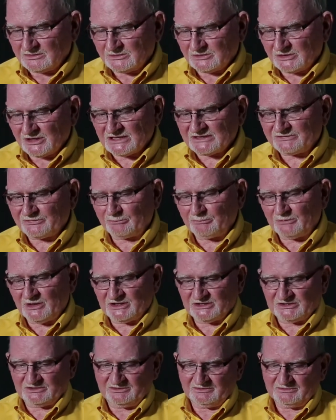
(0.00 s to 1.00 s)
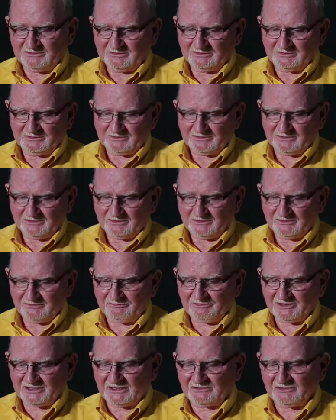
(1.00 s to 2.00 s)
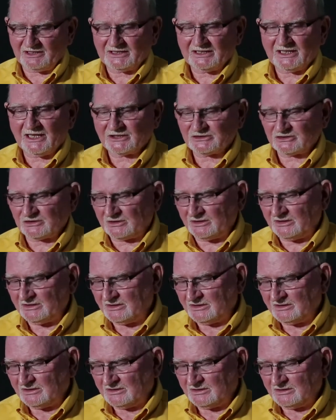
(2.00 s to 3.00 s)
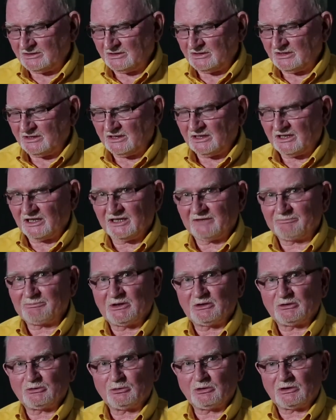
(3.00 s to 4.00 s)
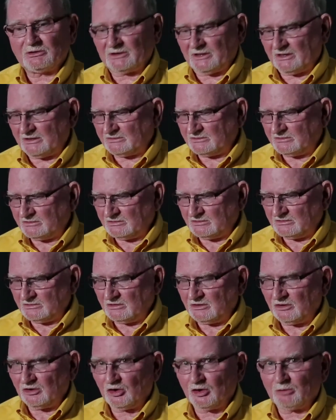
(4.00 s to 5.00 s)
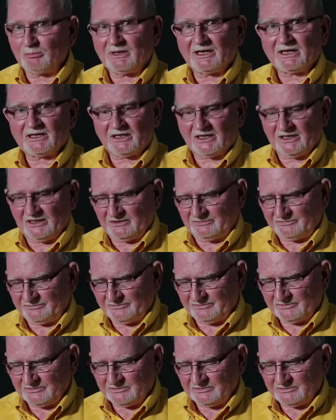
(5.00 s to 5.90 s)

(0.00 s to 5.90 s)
Transformation, funny that actually. I've been doing that all my life.